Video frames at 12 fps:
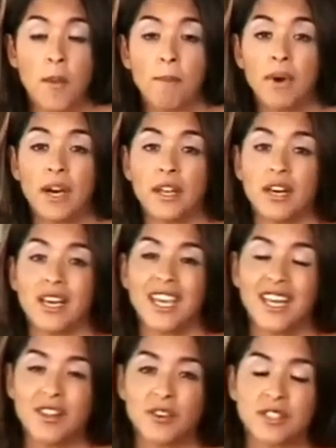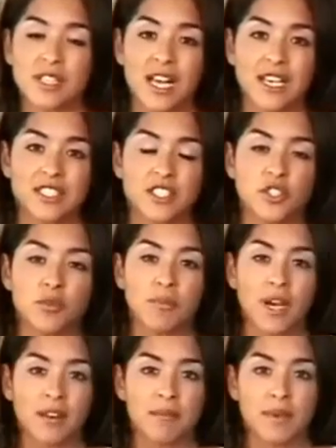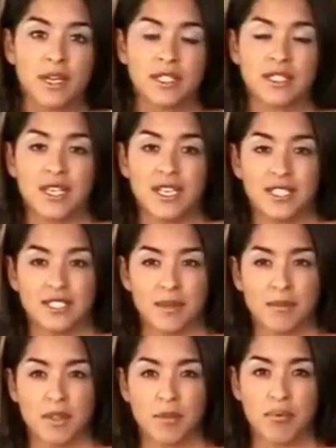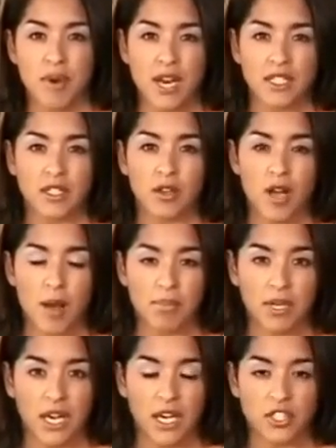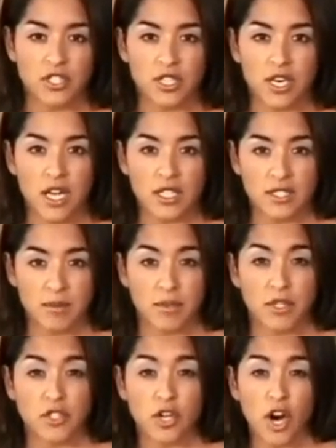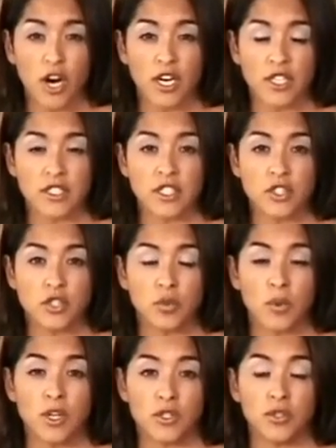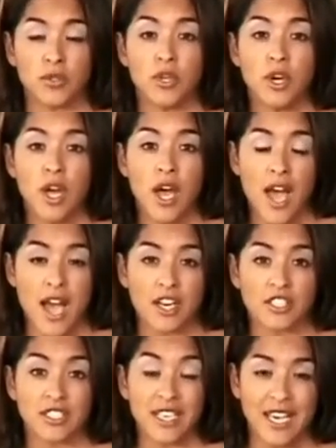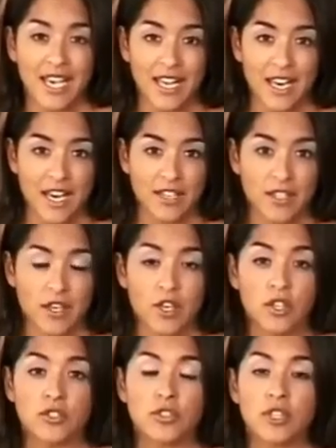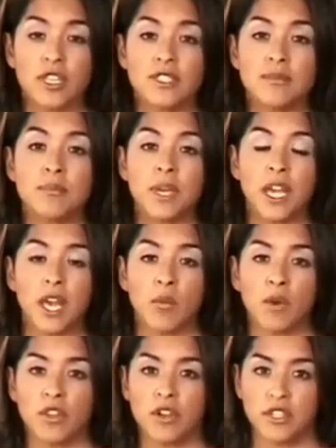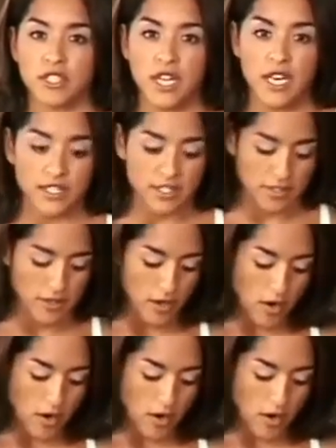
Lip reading: But in those classes, you might have missed some of the practical application and some of the targets that you want to actually hit at. So let's begin with our stance.